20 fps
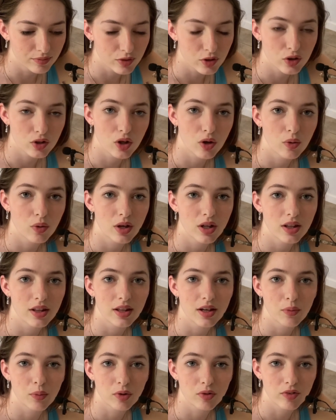So
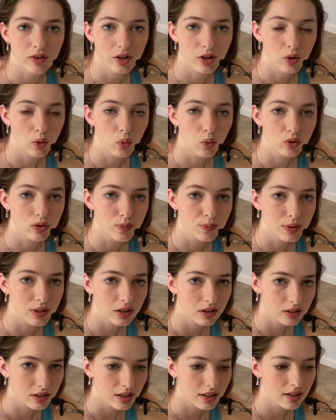they were very old
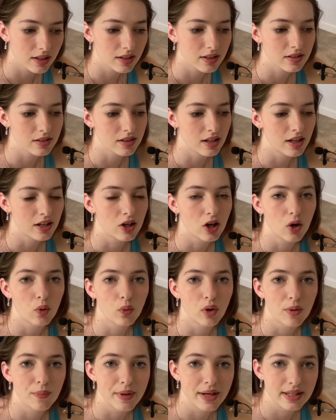buildings and
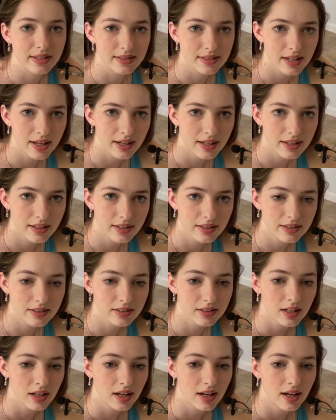not well
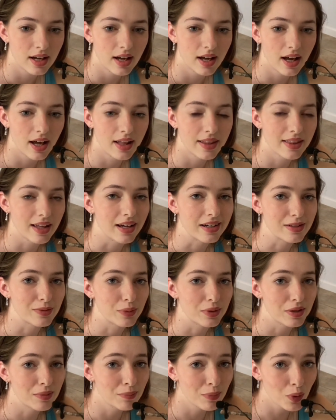maintained, and that
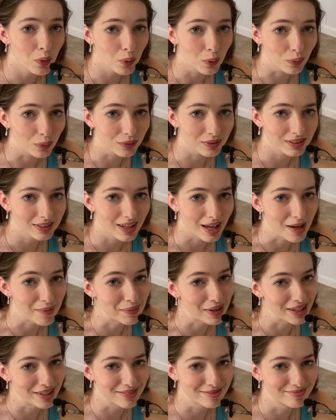is where the mold
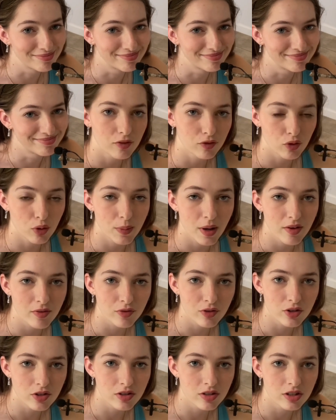came in. For my
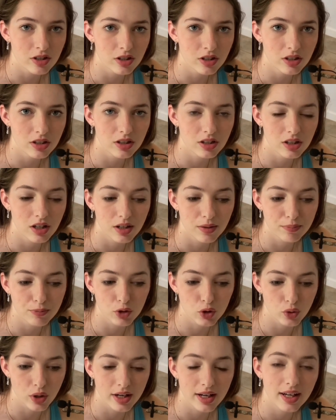first year
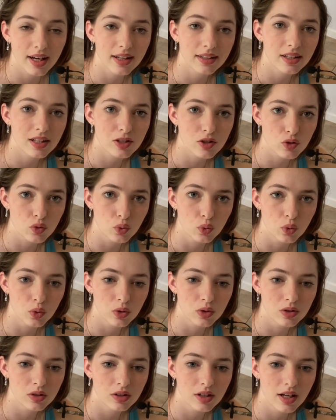training at that
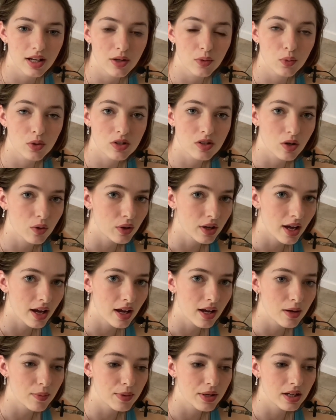school, it was
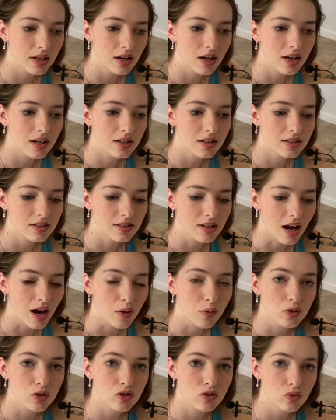okay because
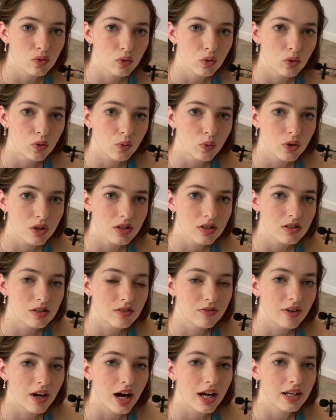our school was
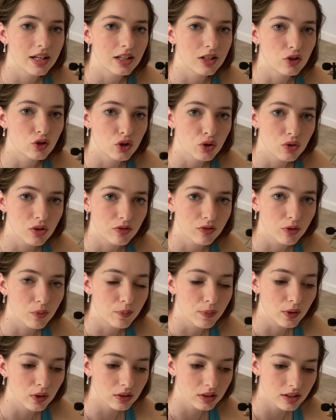divided in two different
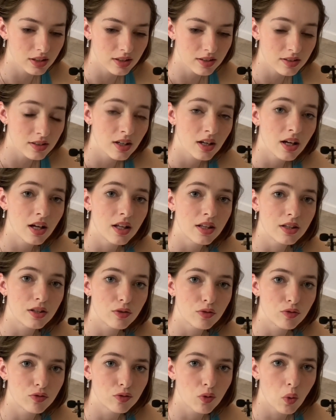buildings. The
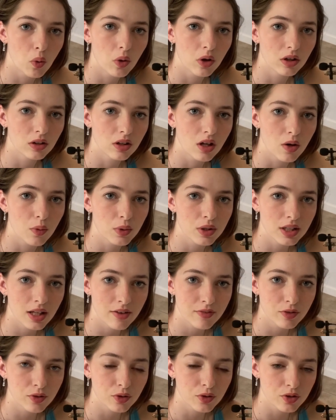4 lower
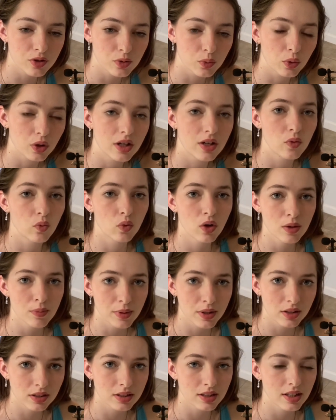levels were in one
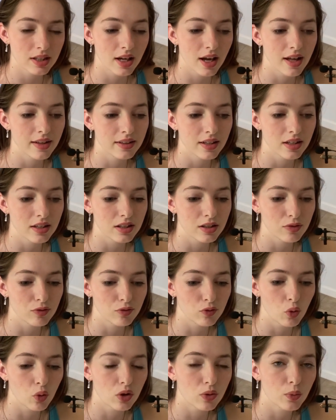building, and then the
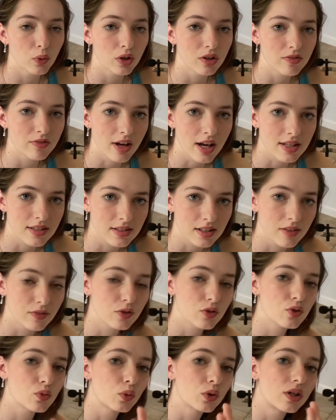4 more advanced
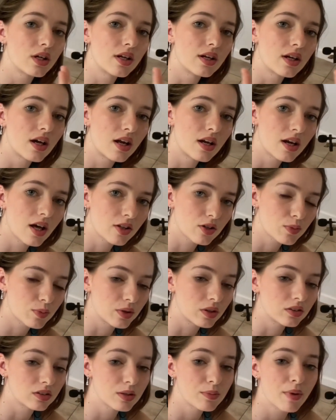levels were in another
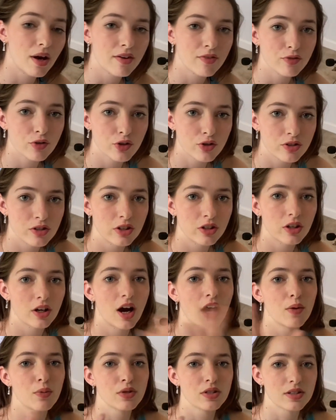building. My first year,
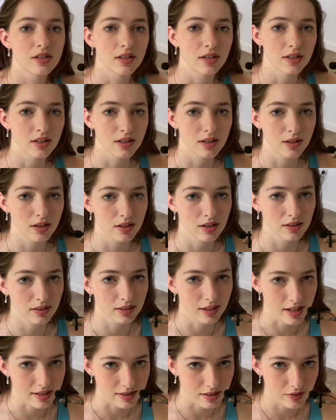I was in the
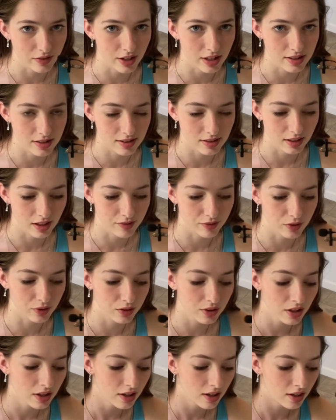less advanced
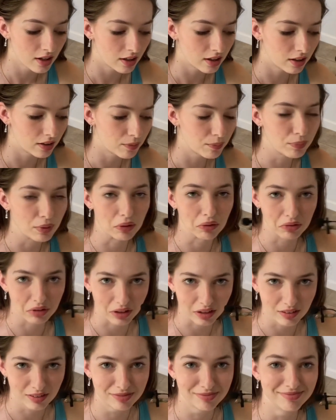level building.